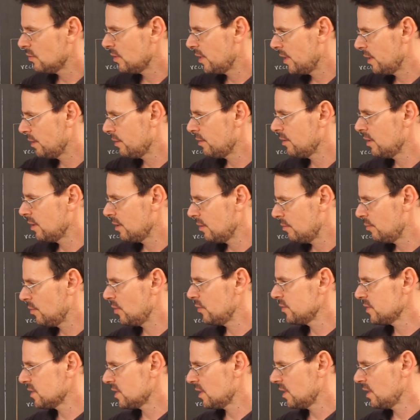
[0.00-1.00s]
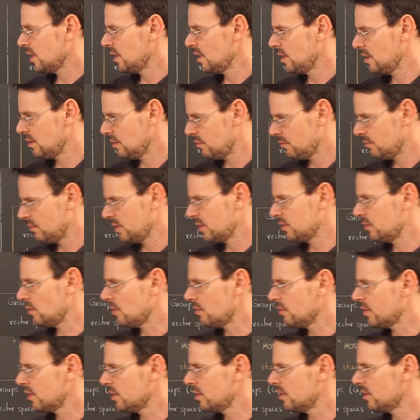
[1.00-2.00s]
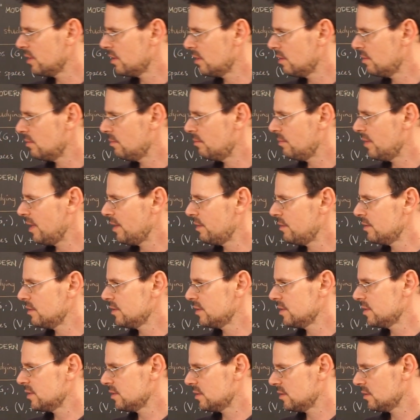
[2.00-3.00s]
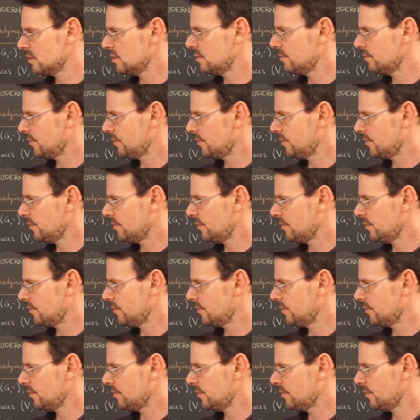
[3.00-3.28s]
I think mostly rhetorical methods.